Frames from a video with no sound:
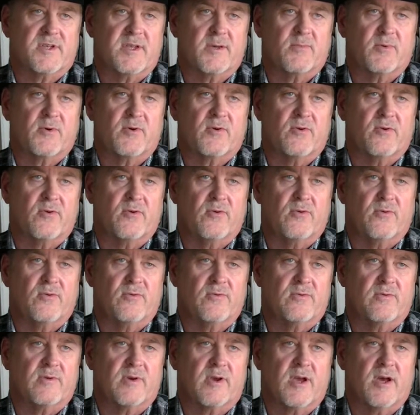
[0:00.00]
typical
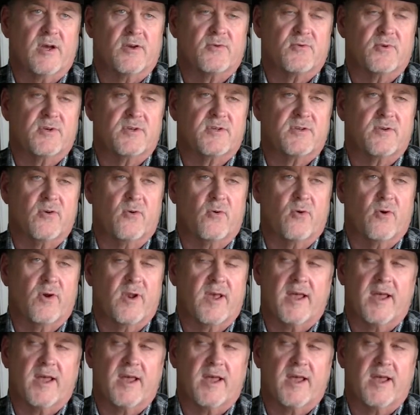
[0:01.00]
country store.